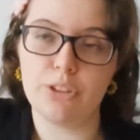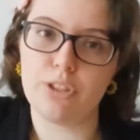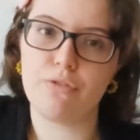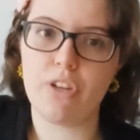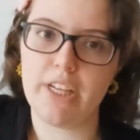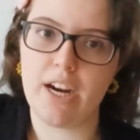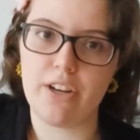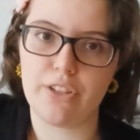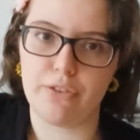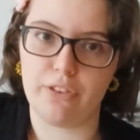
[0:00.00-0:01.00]
So it's very
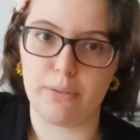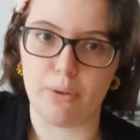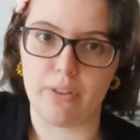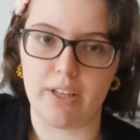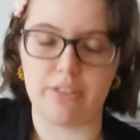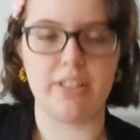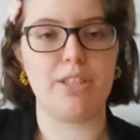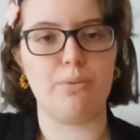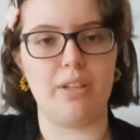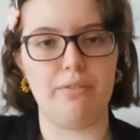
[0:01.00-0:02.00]
hard to film on there,
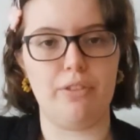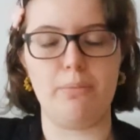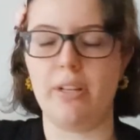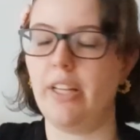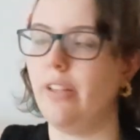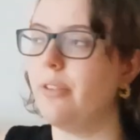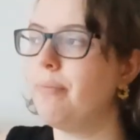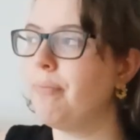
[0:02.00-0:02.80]
that's why I'm filming here.